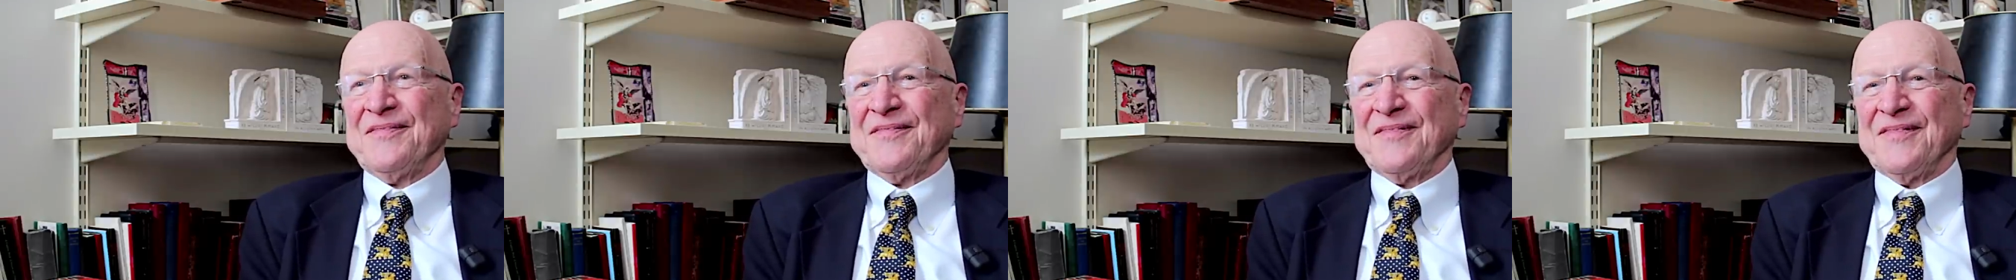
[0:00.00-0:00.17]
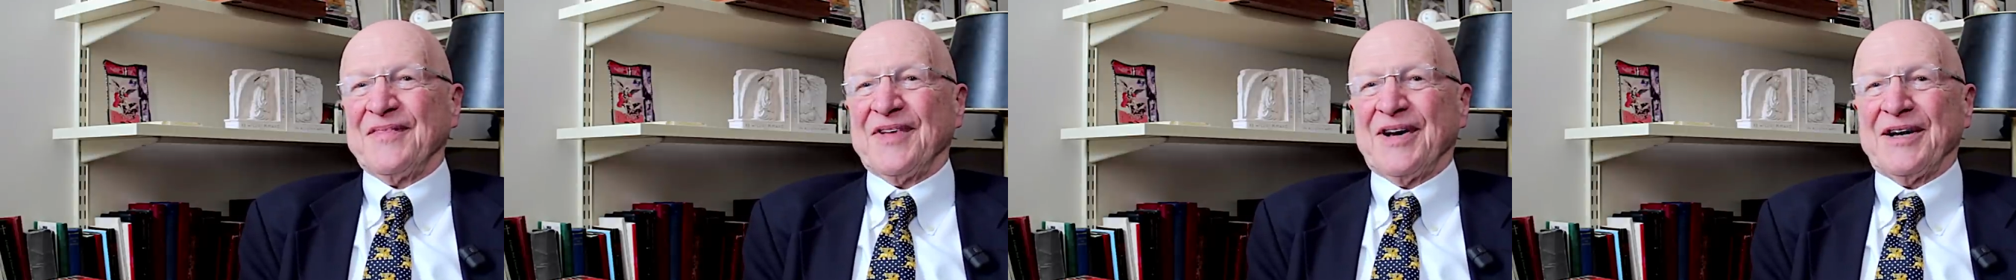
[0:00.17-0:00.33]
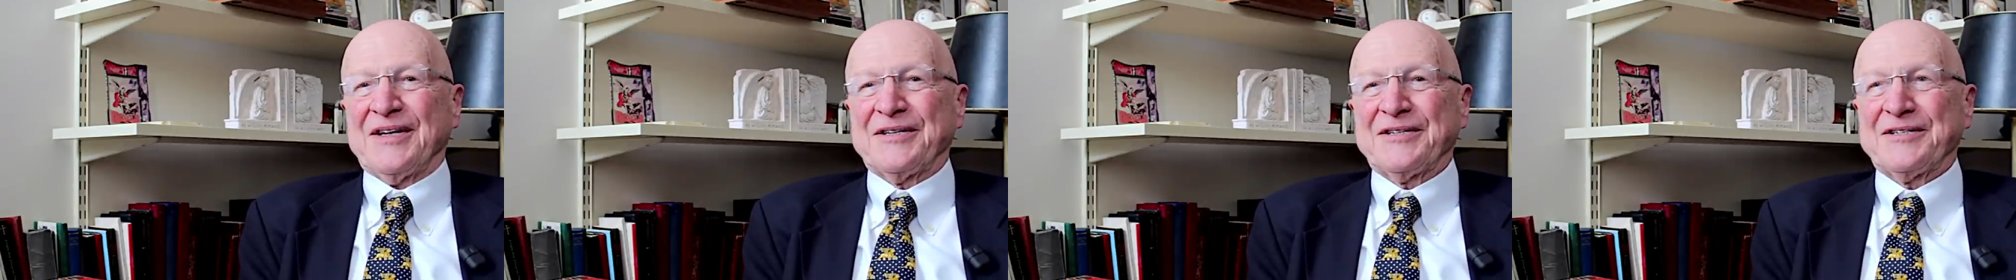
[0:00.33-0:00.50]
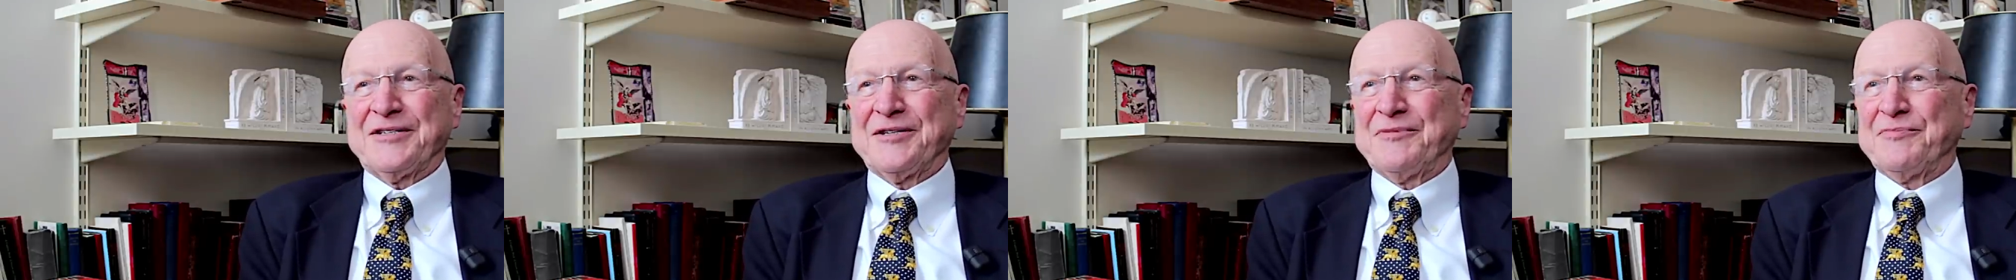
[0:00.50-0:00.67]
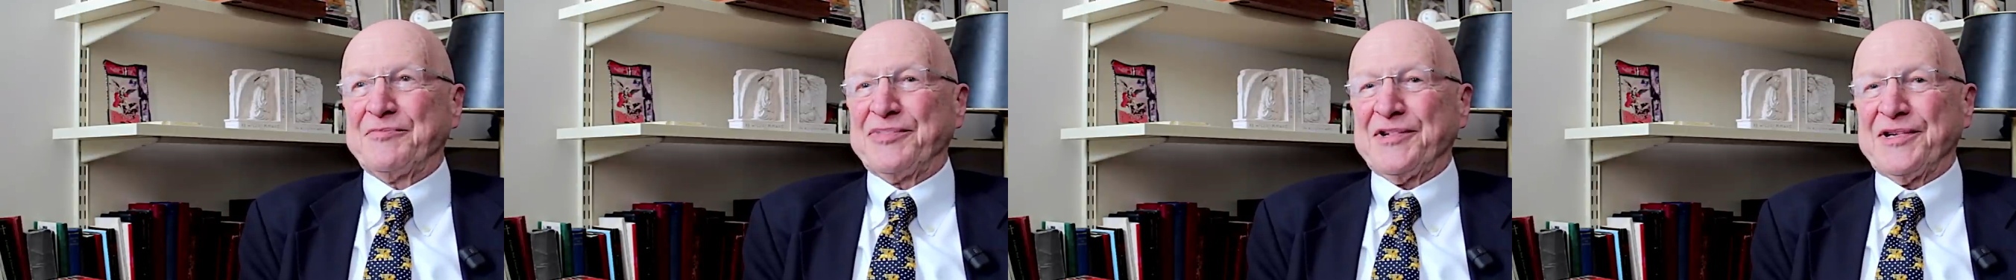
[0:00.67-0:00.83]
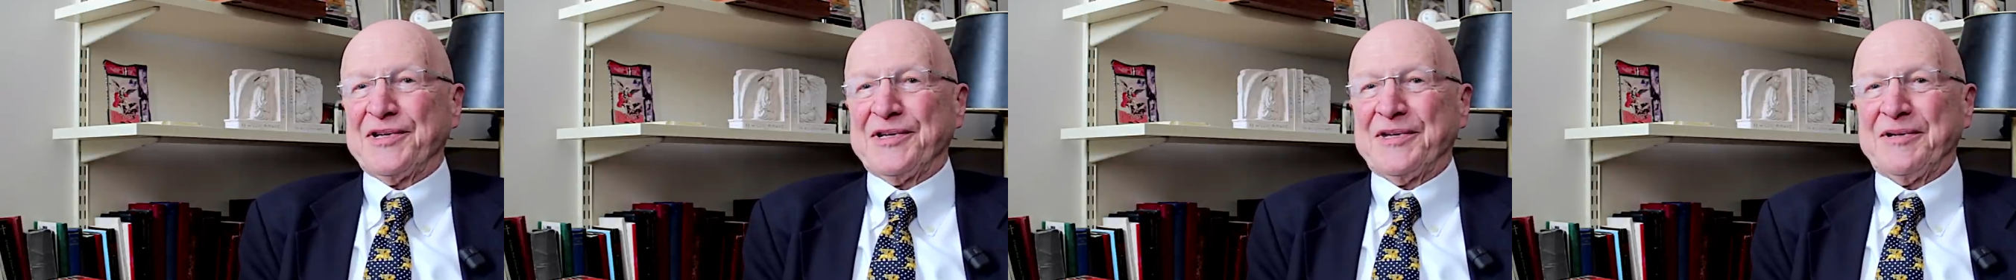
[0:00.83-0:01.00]
not
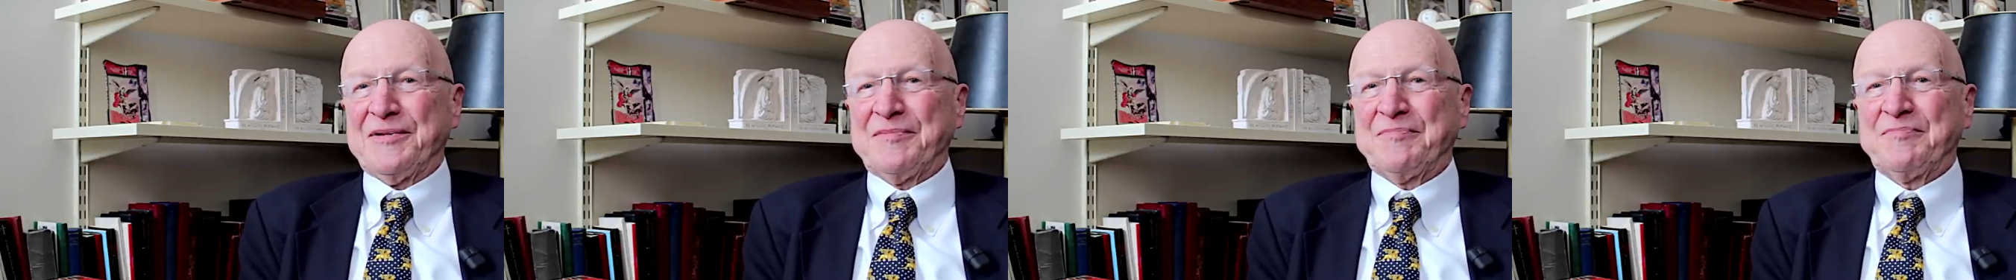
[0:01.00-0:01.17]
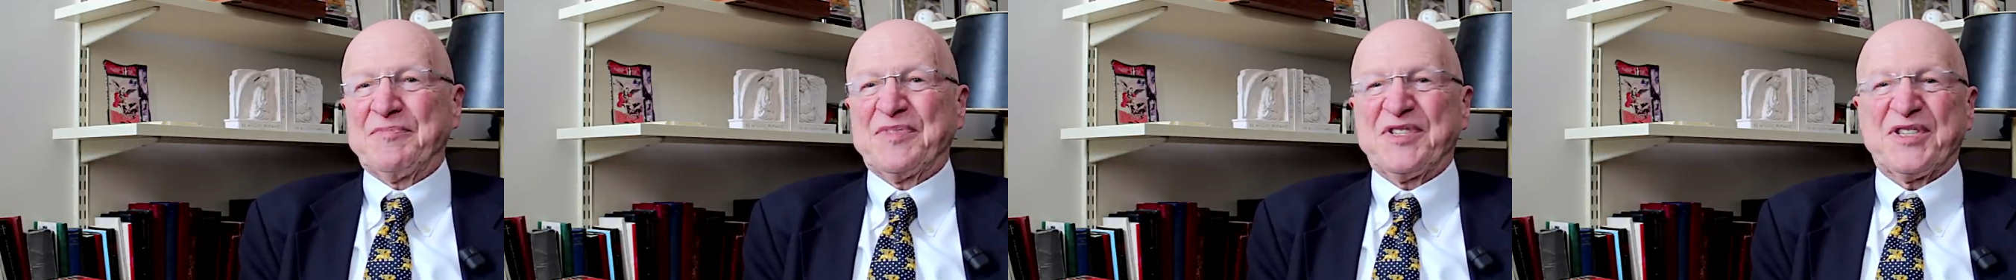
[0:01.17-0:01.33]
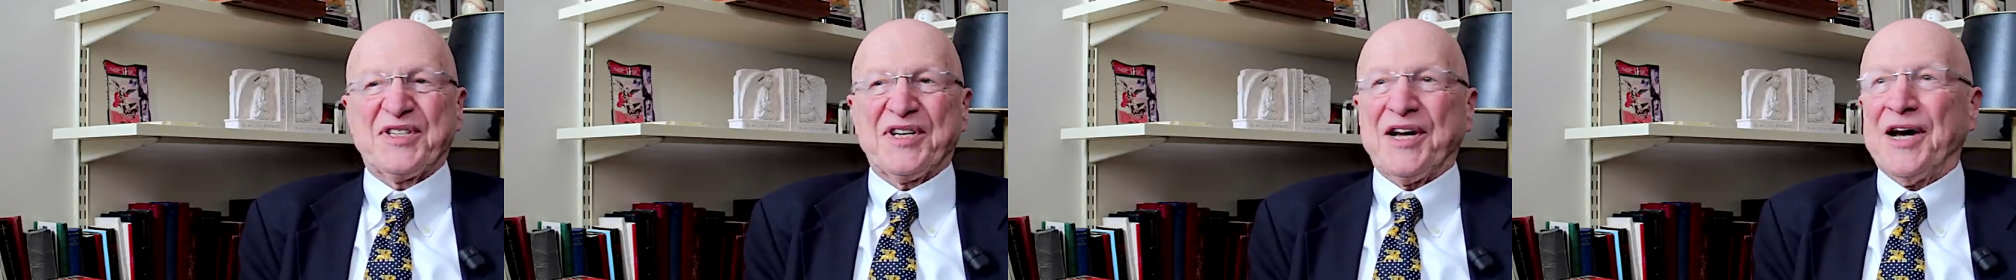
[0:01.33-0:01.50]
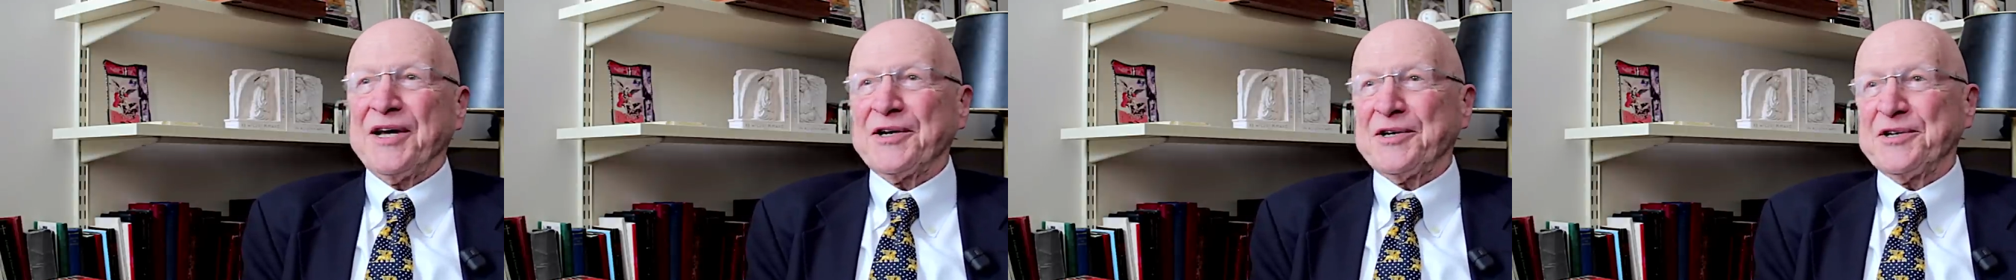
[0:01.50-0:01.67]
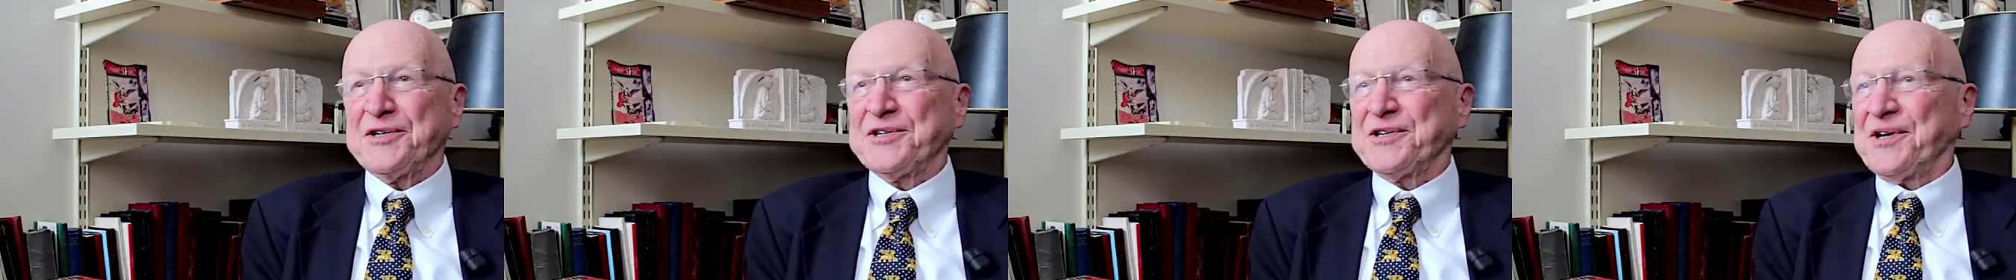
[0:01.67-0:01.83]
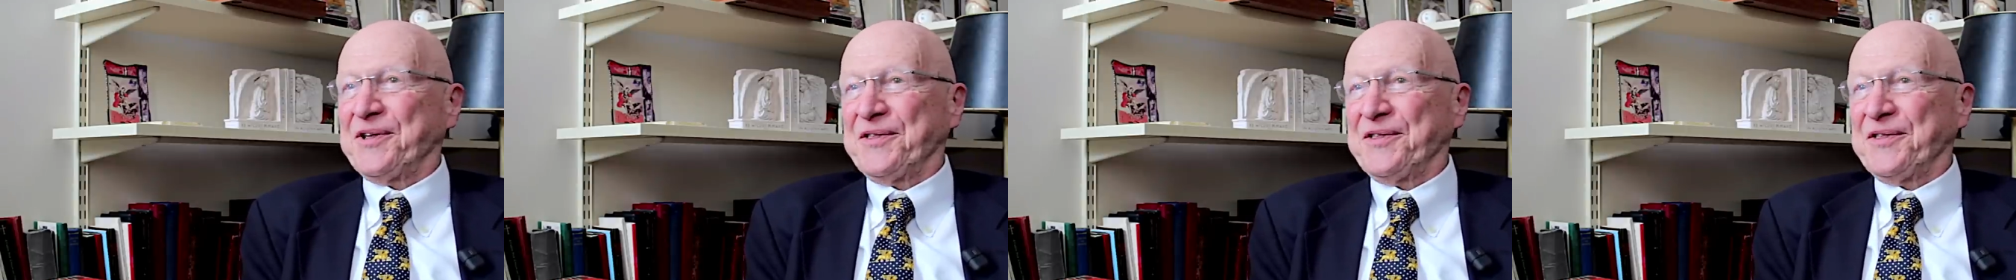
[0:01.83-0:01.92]
simply Scottish,